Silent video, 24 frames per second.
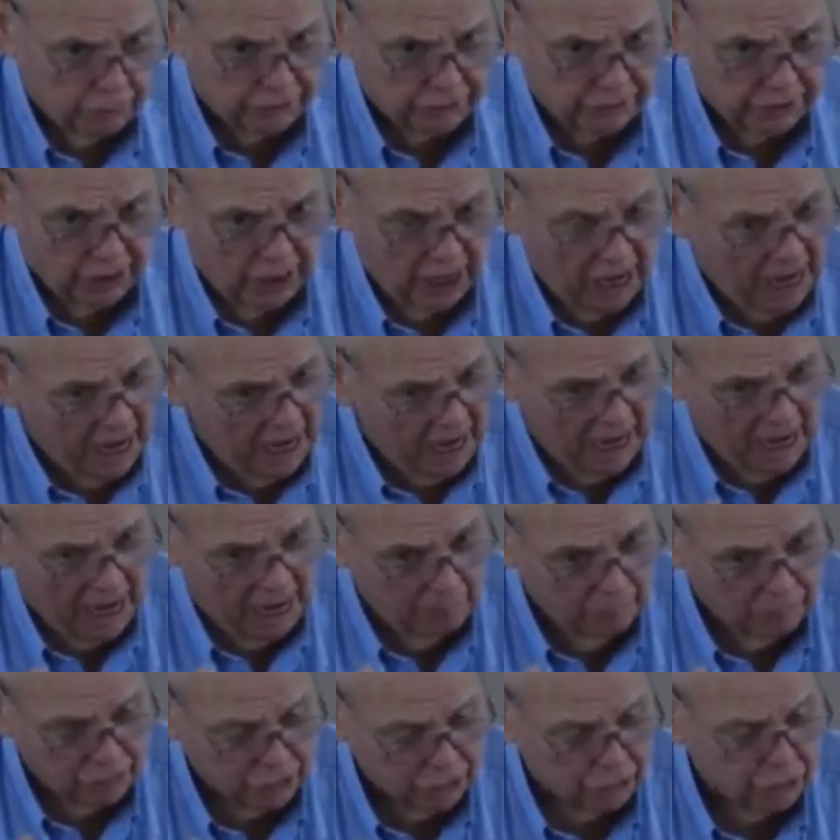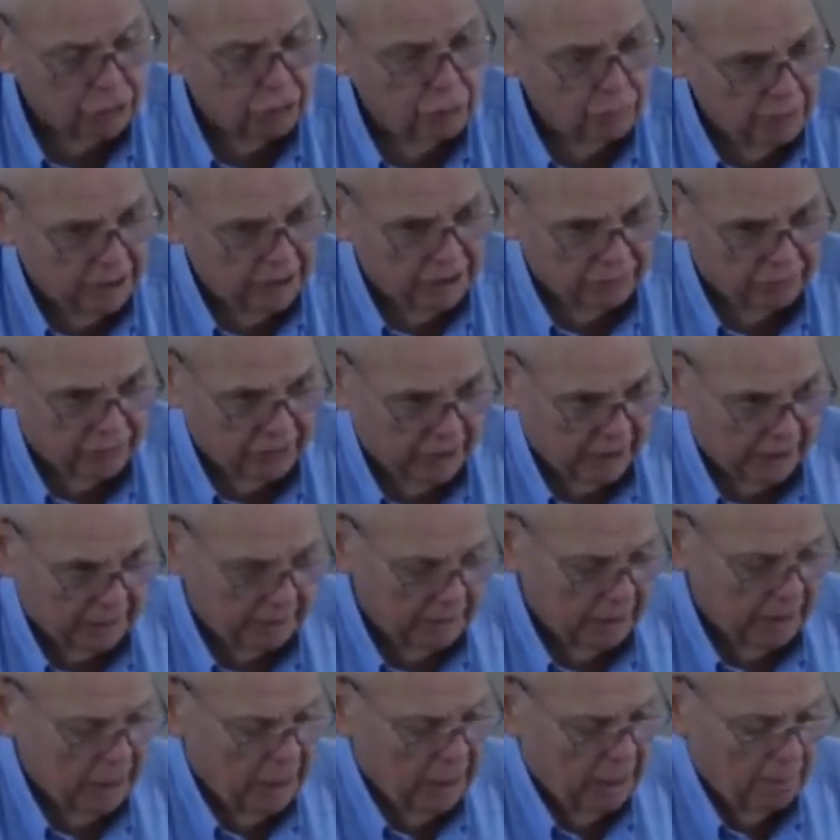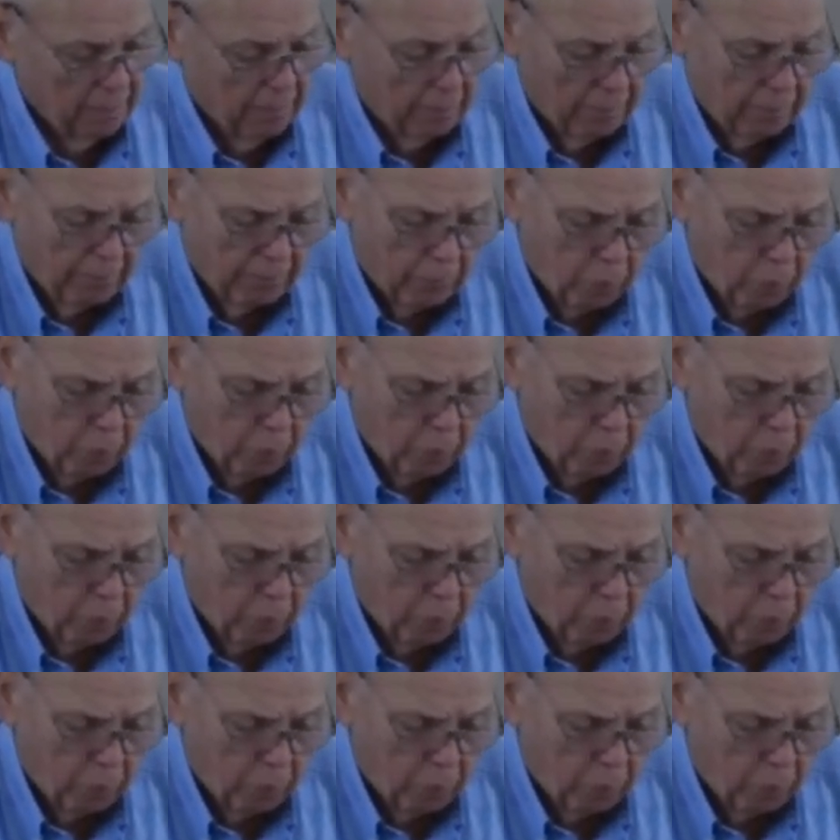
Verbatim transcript: but I, I'm assuming that